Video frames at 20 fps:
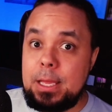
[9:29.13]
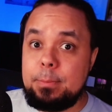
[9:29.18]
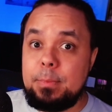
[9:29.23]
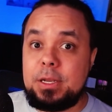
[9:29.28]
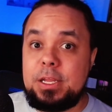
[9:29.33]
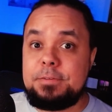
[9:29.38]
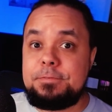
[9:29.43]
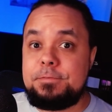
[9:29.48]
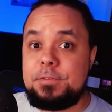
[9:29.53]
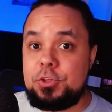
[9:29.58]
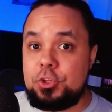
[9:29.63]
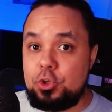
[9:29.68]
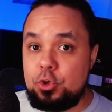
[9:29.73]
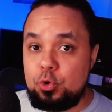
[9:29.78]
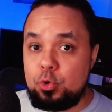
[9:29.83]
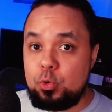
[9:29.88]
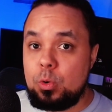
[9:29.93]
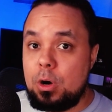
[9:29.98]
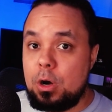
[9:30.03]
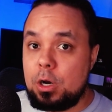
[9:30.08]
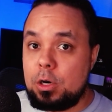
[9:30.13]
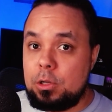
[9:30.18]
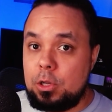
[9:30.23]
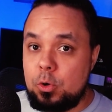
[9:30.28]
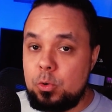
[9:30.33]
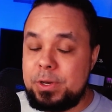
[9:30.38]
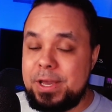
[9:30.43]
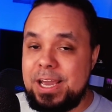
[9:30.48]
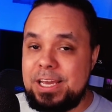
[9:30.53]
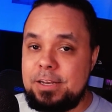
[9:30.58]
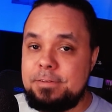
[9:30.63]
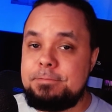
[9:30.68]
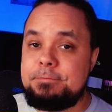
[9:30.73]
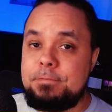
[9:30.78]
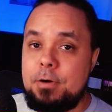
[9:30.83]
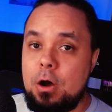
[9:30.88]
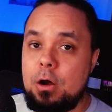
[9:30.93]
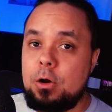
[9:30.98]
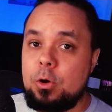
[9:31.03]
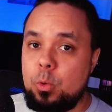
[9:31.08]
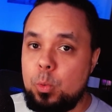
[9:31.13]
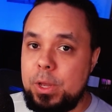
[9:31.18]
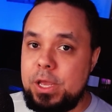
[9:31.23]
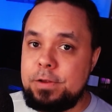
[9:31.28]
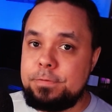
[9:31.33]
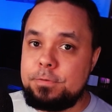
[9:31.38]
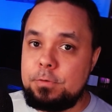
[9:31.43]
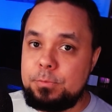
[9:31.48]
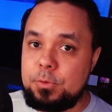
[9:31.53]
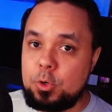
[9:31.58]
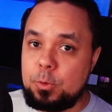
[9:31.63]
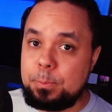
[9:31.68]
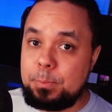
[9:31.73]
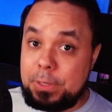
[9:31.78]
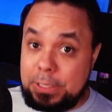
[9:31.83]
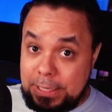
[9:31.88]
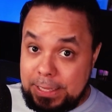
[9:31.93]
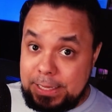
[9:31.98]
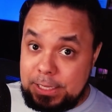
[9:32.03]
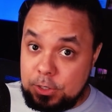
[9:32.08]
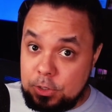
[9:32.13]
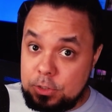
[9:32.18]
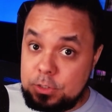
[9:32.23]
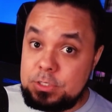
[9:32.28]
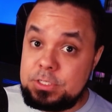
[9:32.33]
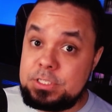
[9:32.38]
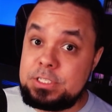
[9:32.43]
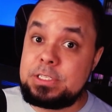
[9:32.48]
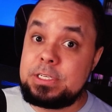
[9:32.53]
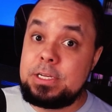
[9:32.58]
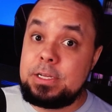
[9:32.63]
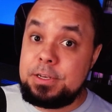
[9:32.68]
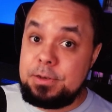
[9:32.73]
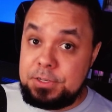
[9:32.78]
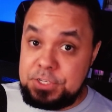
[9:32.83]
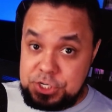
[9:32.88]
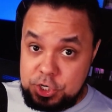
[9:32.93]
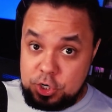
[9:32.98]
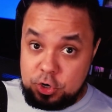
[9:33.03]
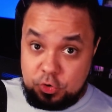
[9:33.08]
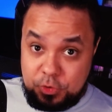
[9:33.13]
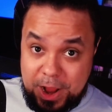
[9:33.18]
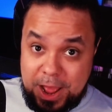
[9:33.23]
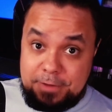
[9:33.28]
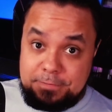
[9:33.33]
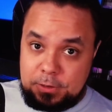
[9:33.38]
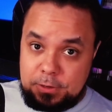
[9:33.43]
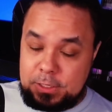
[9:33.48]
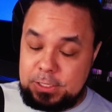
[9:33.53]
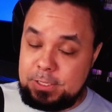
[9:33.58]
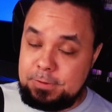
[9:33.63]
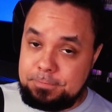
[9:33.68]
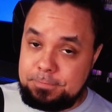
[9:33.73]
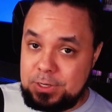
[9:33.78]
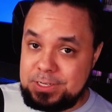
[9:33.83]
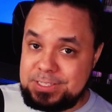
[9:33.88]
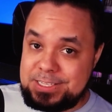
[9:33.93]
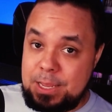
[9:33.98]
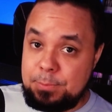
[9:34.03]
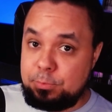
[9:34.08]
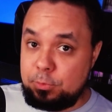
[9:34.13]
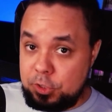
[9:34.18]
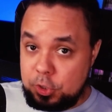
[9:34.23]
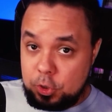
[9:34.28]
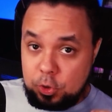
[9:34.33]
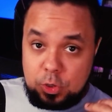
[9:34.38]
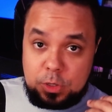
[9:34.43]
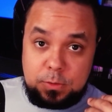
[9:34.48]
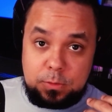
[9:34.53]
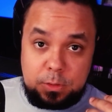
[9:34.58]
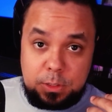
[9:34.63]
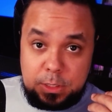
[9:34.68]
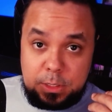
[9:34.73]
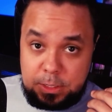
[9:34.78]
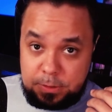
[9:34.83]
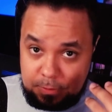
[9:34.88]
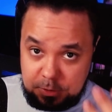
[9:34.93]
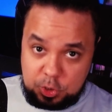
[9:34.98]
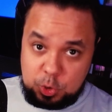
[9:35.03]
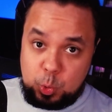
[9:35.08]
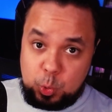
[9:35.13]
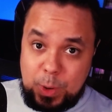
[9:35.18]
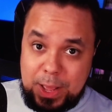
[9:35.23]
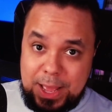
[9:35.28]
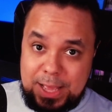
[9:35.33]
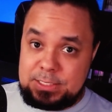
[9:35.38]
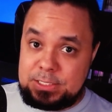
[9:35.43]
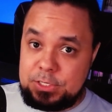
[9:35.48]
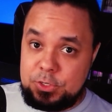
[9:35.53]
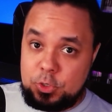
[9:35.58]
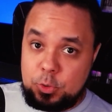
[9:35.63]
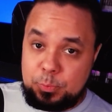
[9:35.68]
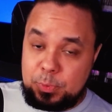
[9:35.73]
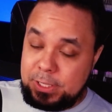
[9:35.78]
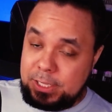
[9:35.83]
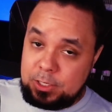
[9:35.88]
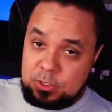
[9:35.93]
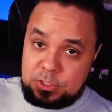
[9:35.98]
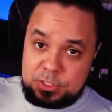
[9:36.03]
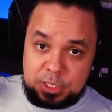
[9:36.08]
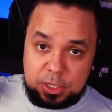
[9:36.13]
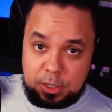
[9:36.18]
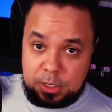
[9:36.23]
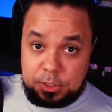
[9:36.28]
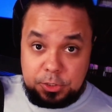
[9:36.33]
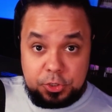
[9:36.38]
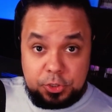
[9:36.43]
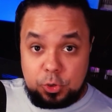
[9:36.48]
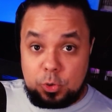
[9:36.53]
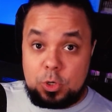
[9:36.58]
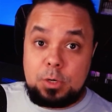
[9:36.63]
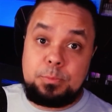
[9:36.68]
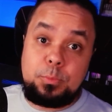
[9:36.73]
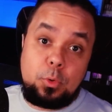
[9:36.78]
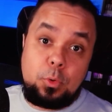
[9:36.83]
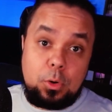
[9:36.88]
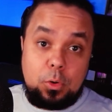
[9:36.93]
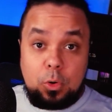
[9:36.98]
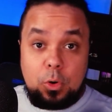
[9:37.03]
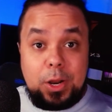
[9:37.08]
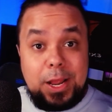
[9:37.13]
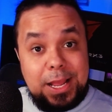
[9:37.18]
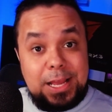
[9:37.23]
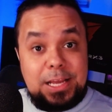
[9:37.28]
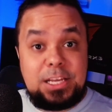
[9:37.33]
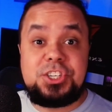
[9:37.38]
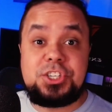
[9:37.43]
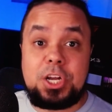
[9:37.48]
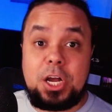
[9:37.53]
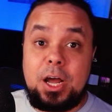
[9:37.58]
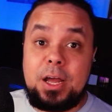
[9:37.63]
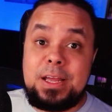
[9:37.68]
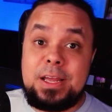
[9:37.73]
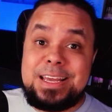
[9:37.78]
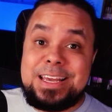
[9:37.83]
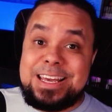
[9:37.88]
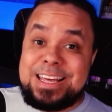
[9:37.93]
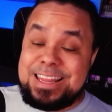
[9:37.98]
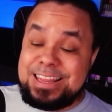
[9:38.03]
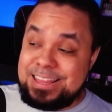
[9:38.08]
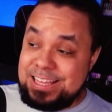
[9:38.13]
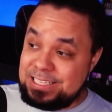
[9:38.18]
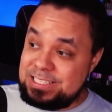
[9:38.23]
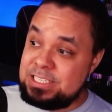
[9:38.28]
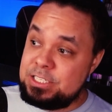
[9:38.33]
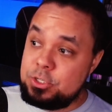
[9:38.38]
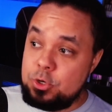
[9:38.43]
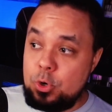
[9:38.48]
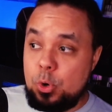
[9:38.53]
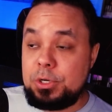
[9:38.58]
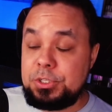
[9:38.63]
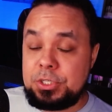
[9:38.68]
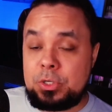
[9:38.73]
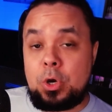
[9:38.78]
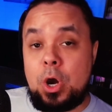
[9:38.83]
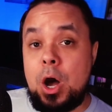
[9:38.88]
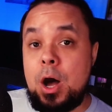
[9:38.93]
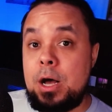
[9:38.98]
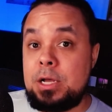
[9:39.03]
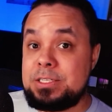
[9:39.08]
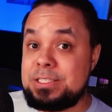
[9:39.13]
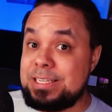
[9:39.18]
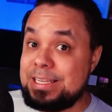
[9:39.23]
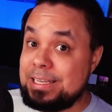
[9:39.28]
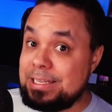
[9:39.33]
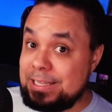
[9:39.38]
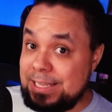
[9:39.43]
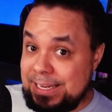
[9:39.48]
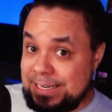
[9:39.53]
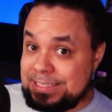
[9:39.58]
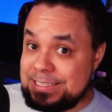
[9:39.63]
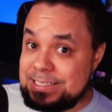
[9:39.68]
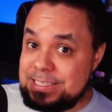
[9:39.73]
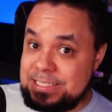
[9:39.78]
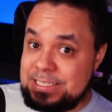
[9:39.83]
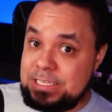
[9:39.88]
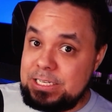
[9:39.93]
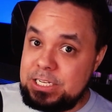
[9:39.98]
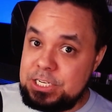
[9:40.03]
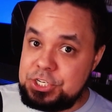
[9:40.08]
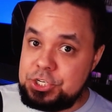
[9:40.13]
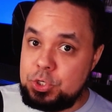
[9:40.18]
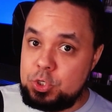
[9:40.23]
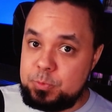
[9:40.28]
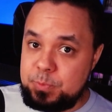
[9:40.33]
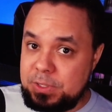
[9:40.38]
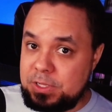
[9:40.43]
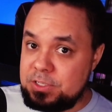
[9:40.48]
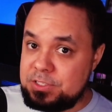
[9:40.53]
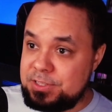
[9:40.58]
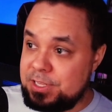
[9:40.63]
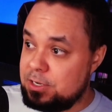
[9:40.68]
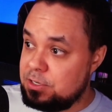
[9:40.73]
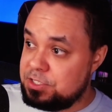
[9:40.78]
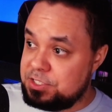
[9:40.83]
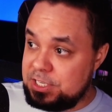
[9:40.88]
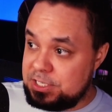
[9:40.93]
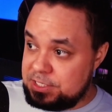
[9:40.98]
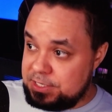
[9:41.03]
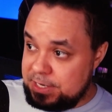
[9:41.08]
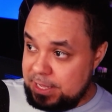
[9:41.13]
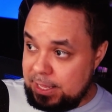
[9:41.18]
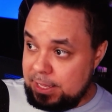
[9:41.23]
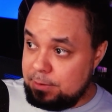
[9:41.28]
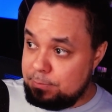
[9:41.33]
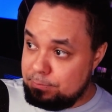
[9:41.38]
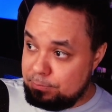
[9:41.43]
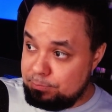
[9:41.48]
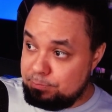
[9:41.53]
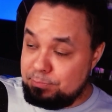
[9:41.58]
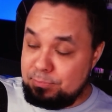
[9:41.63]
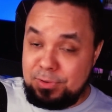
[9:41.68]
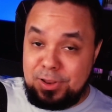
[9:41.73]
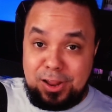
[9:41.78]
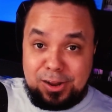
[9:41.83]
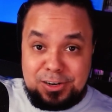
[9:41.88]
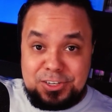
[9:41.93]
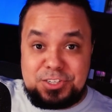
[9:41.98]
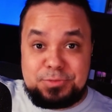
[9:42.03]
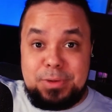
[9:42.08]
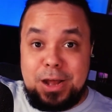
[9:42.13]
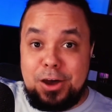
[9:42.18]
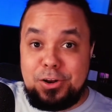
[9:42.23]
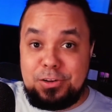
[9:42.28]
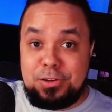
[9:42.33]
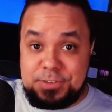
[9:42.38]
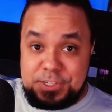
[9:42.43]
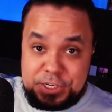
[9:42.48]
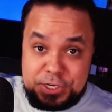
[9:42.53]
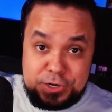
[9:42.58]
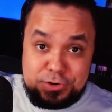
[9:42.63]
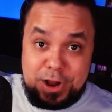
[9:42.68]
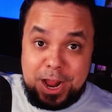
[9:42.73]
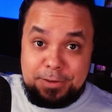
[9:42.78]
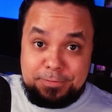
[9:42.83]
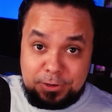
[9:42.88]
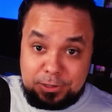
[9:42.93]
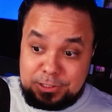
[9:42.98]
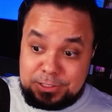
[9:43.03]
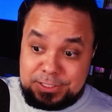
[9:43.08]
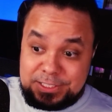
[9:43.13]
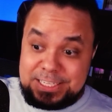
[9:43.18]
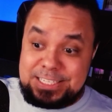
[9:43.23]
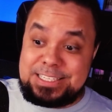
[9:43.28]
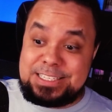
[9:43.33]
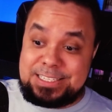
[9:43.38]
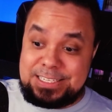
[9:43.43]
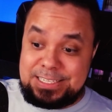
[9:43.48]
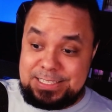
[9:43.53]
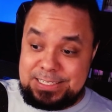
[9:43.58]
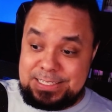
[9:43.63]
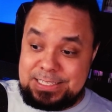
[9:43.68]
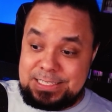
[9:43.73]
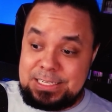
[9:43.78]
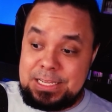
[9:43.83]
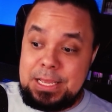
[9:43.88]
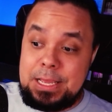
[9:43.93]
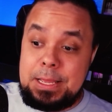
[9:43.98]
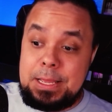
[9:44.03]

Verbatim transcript: But if you are located far away from your players geographically, for example, you're in the U S and your players are in Europe or Asia, this is going to cause latency issues because there's just a large amount of geographical distance